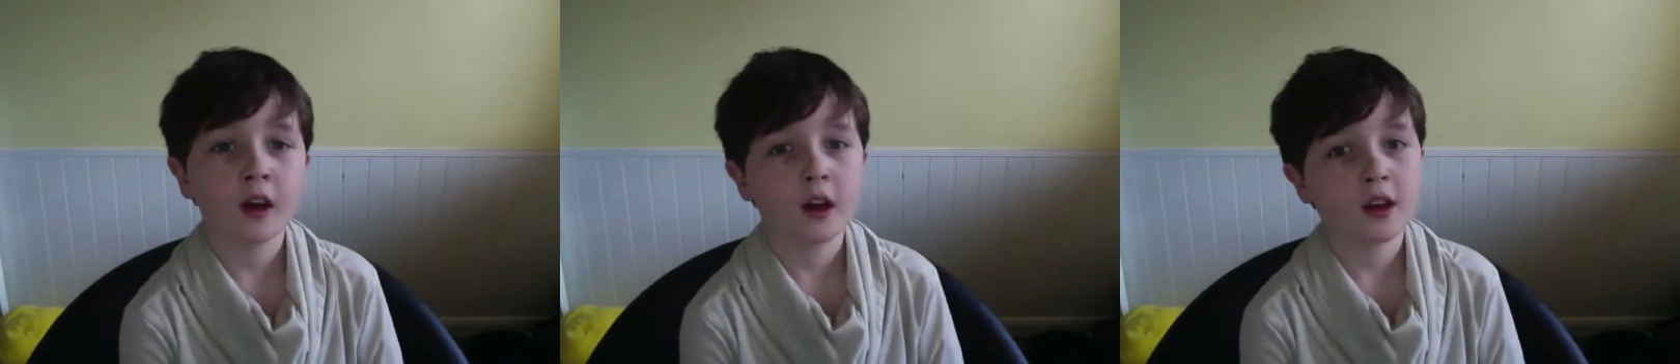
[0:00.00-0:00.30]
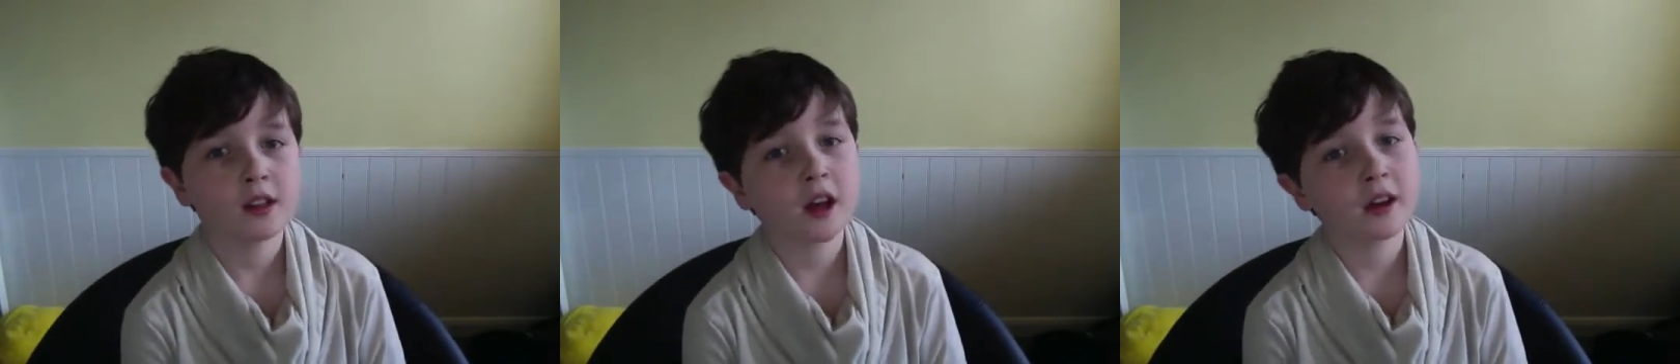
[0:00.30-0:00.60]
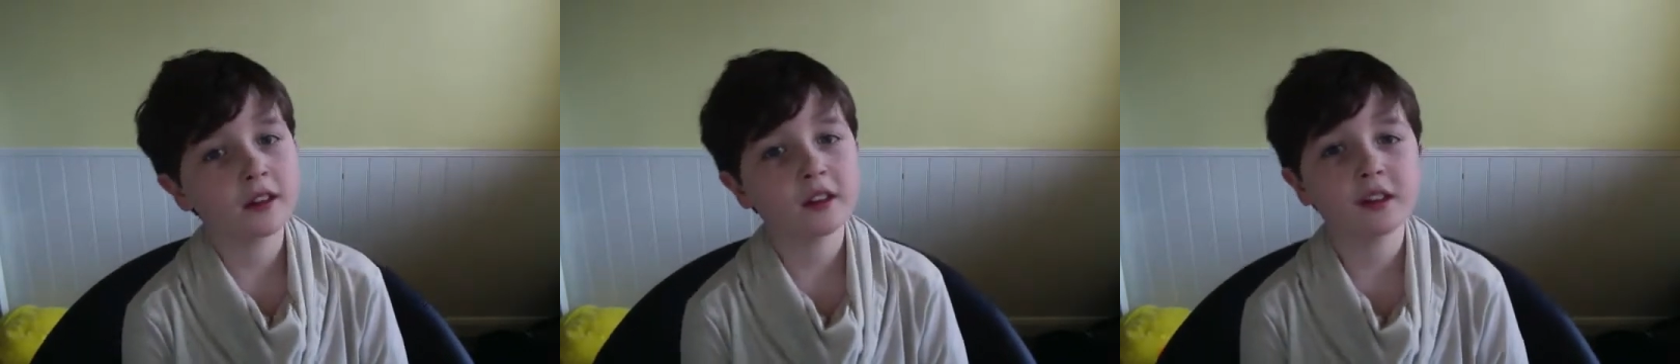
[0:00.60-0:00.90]
It's
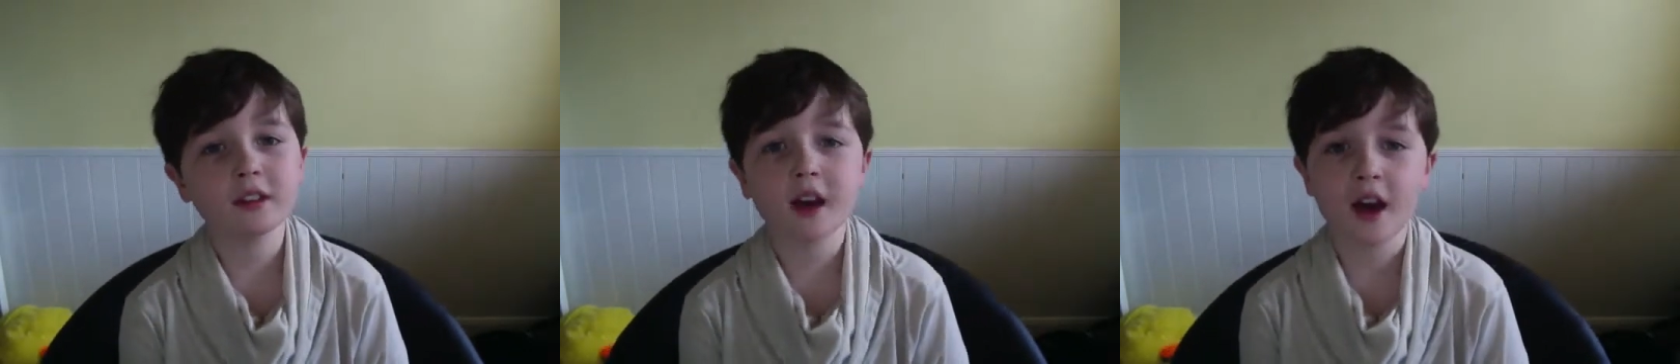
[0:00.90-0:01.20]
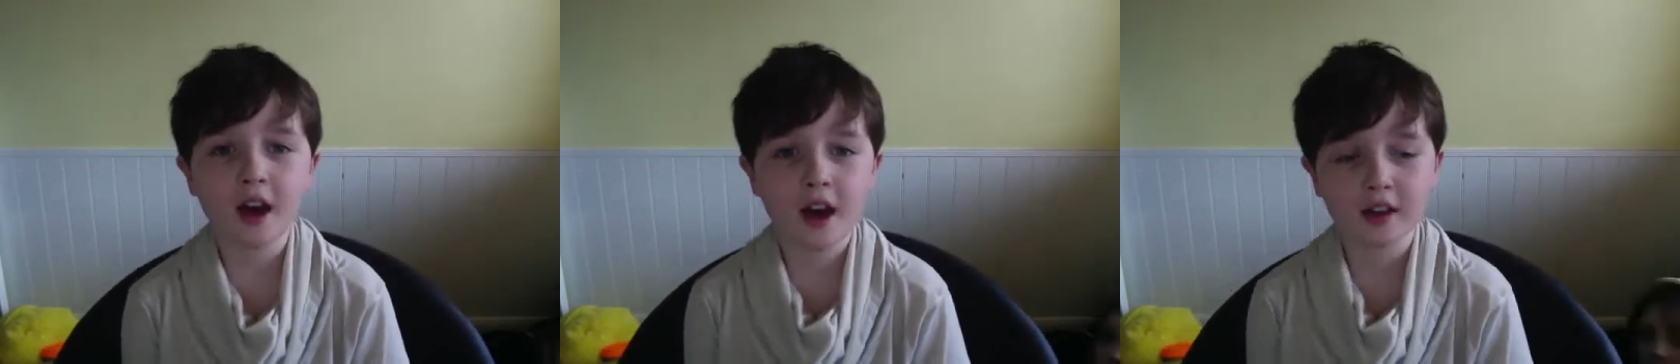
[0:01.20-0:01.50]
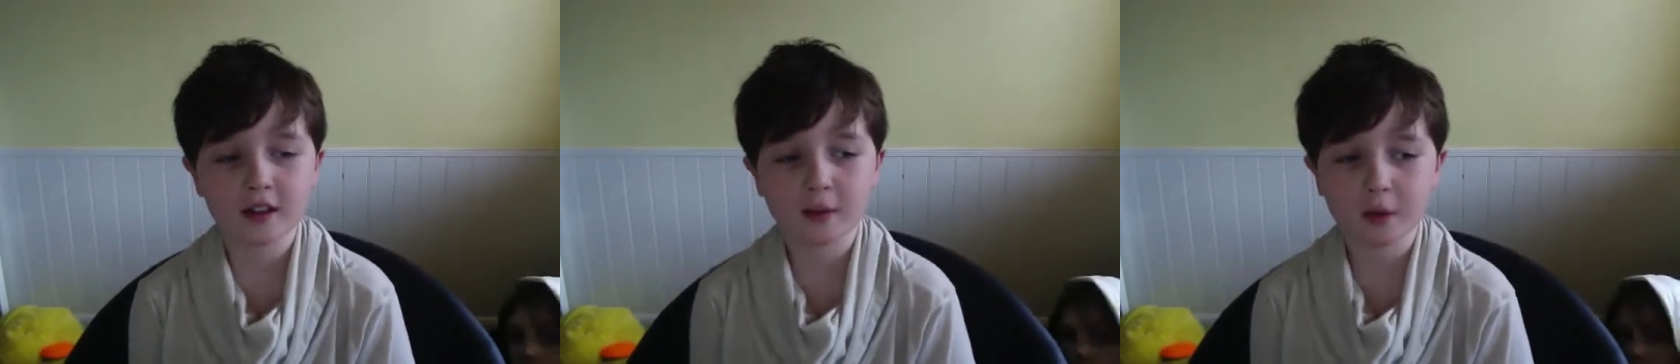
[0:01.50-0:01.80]
like that
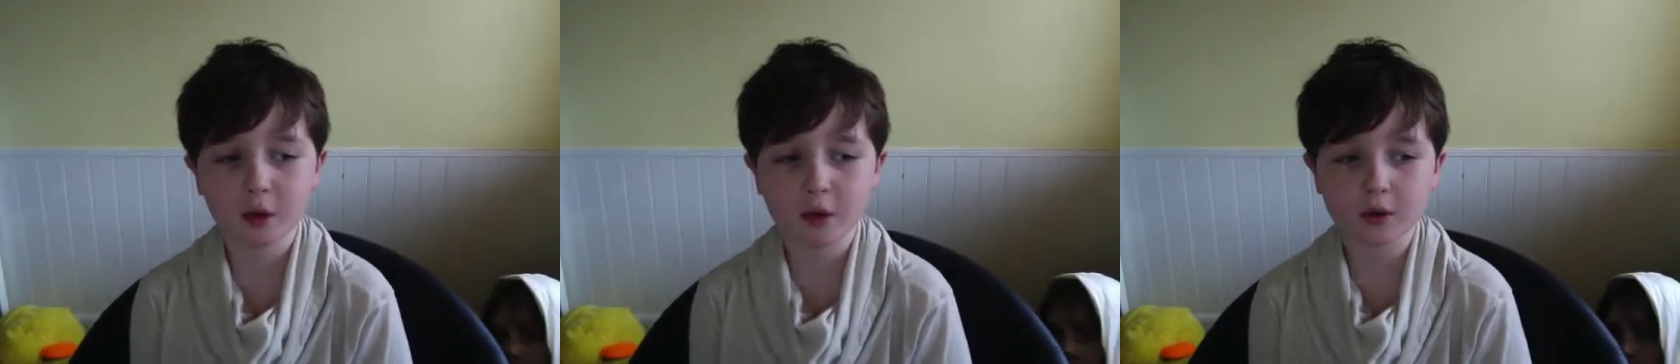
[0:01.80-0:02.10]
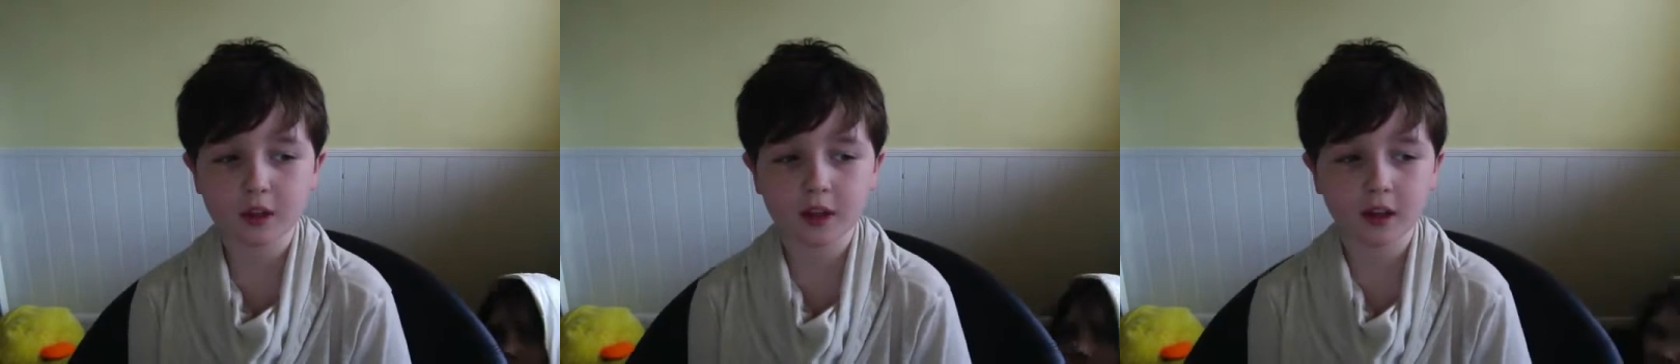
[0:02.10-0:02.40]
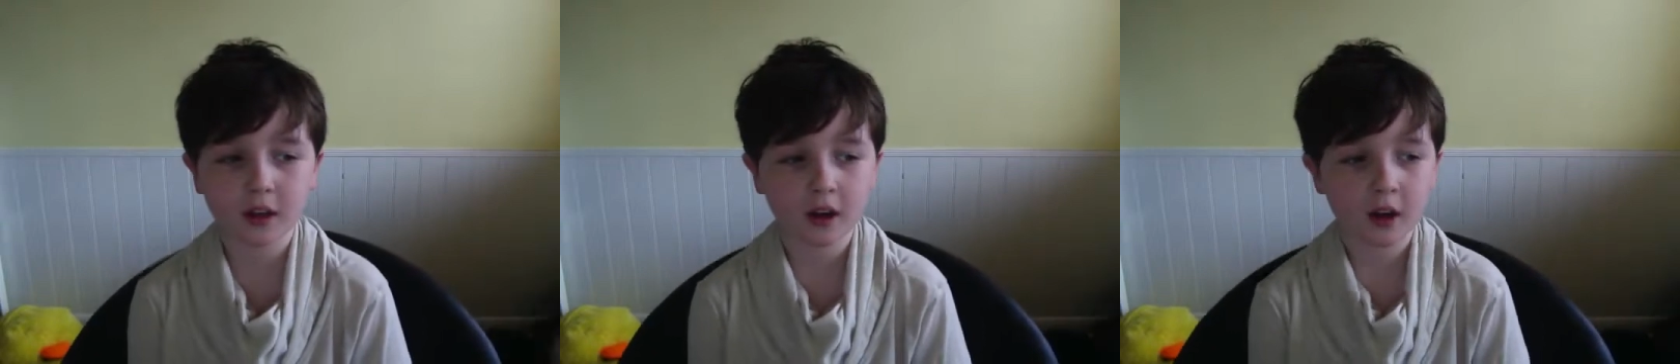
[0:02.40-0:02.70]
there's a
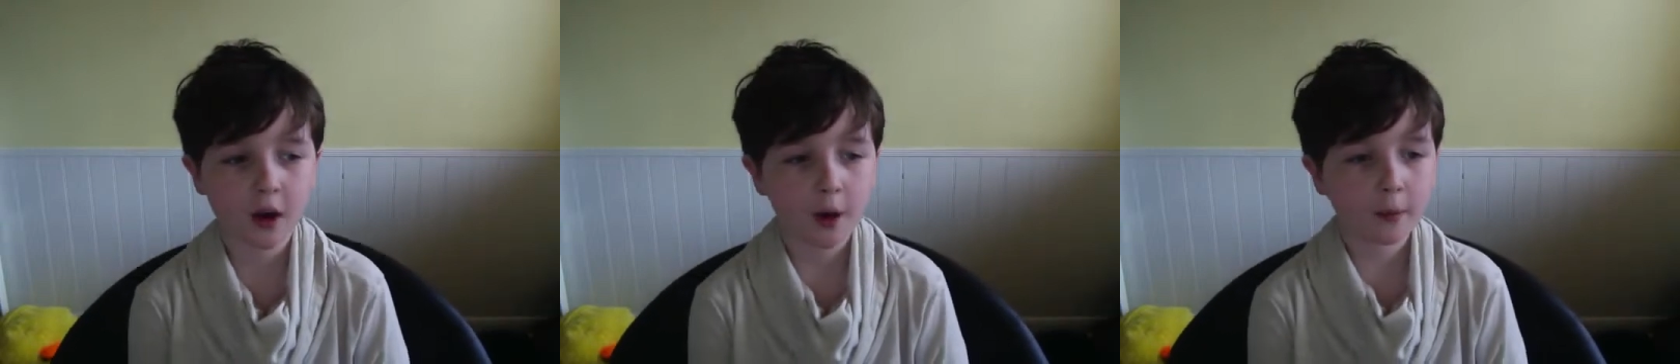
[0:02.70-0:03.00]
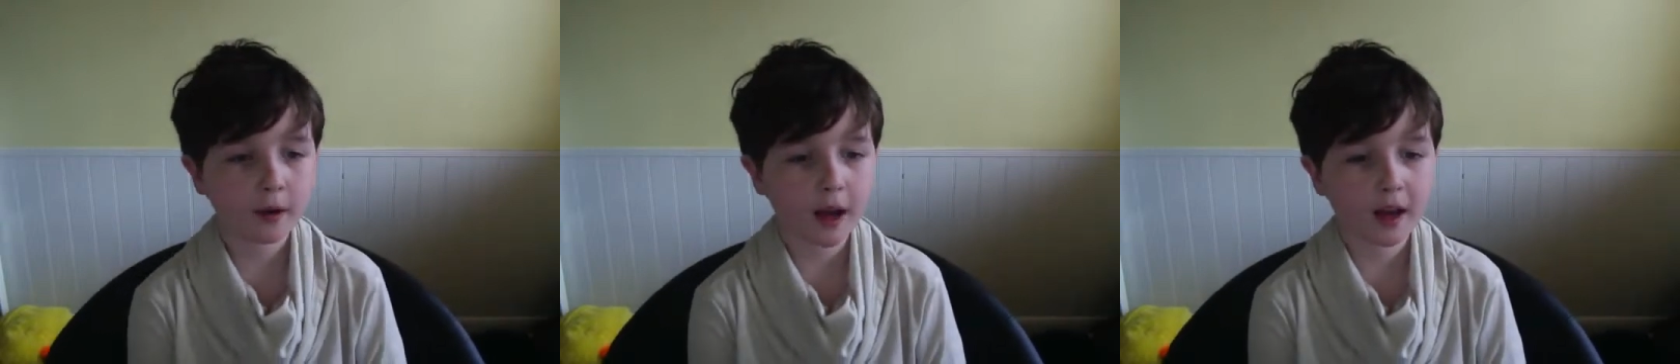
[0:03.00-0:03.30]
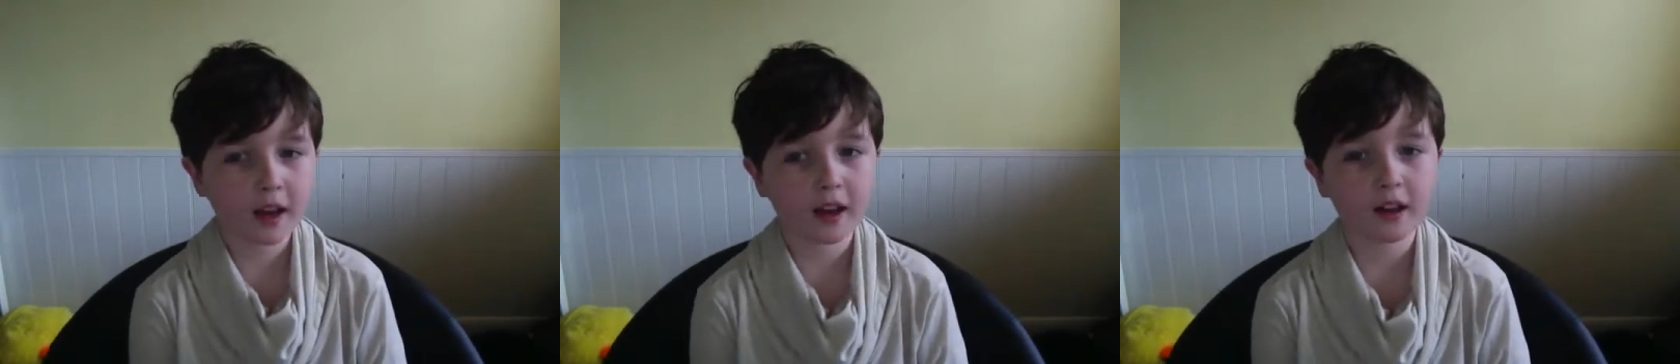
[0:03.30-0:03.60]
music
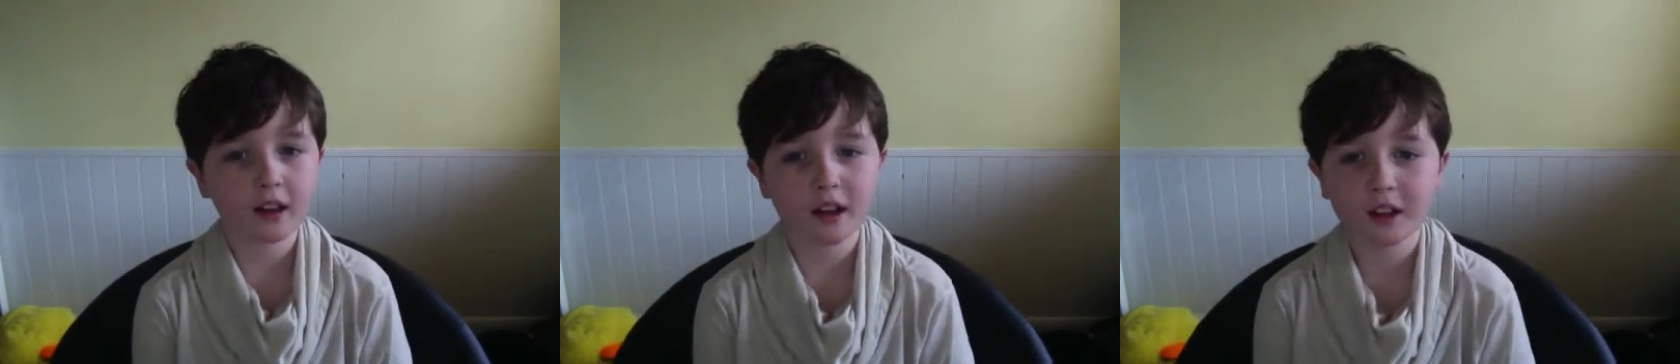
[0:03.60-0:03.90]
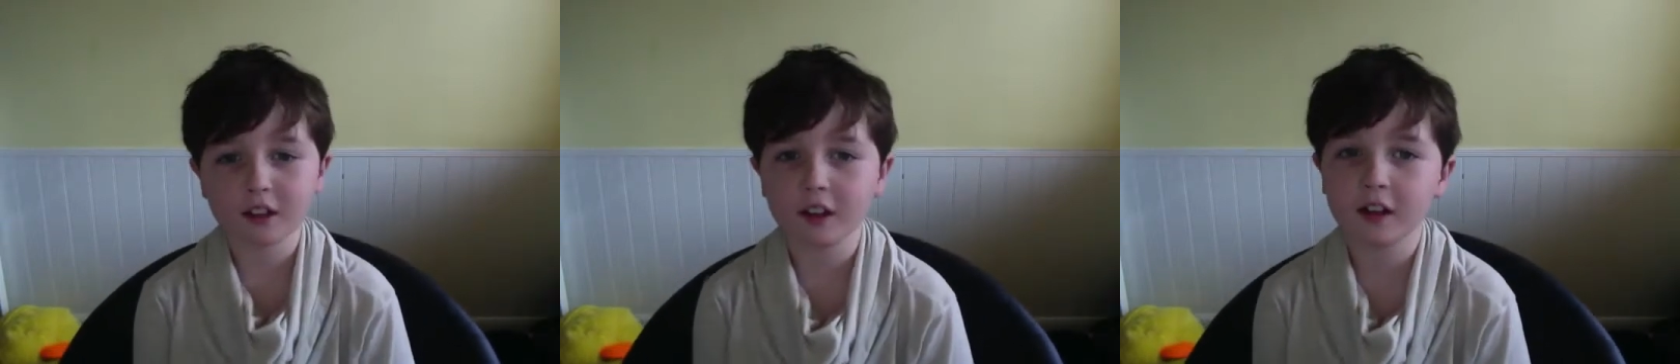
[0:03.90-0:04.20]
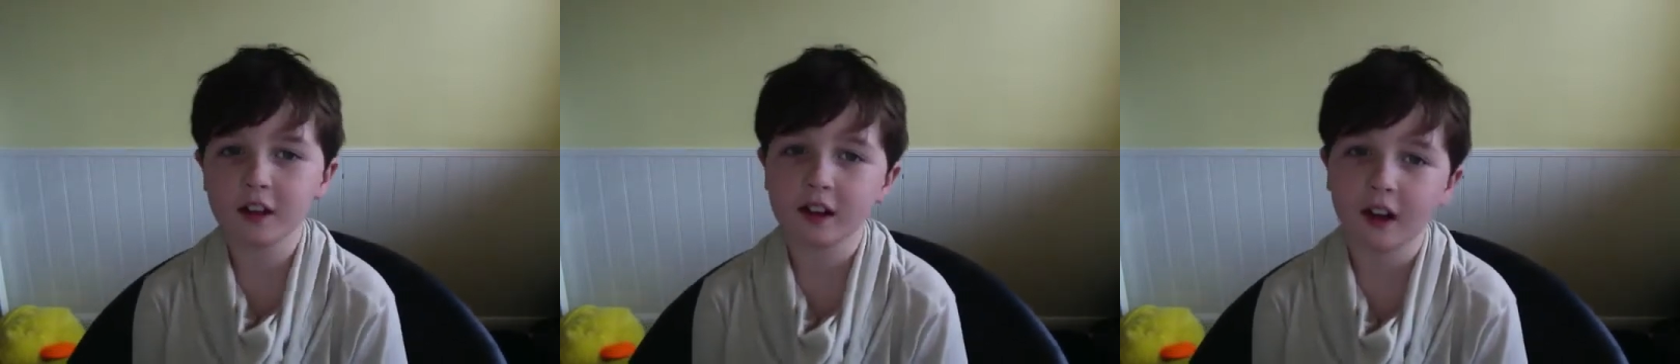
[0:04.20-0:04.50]
playing in your
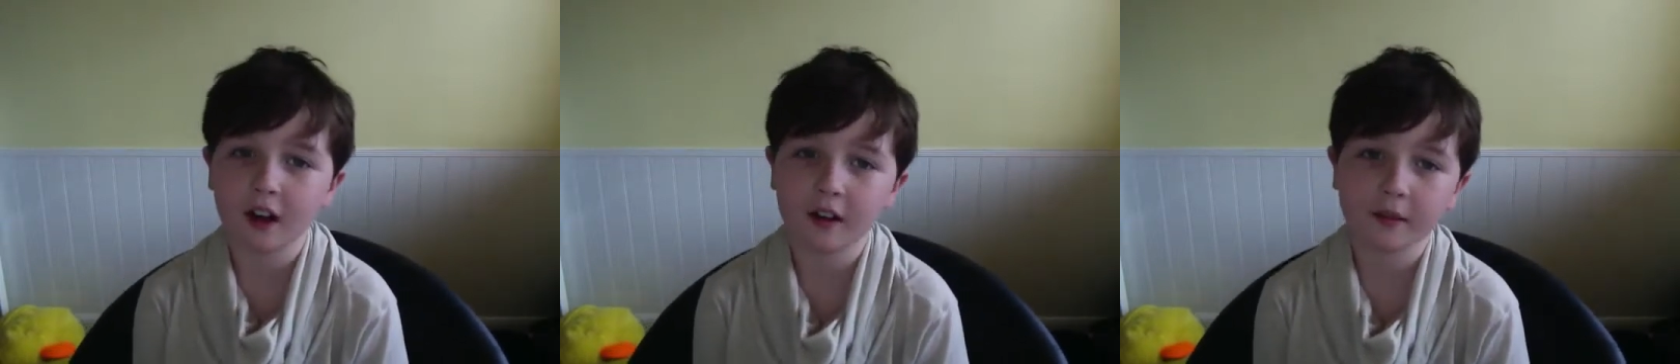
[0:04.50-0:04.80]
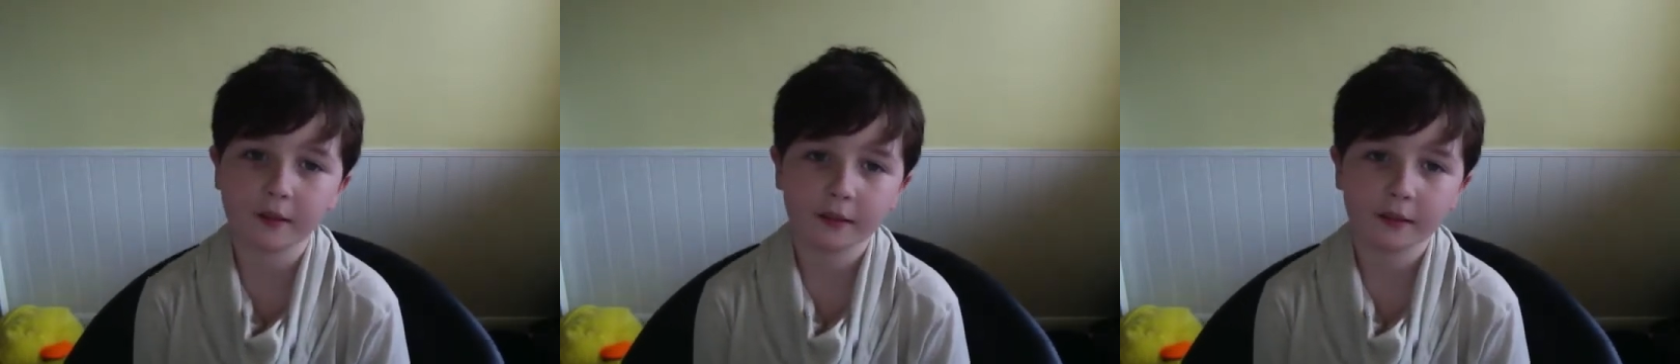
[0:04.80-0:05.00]
ear.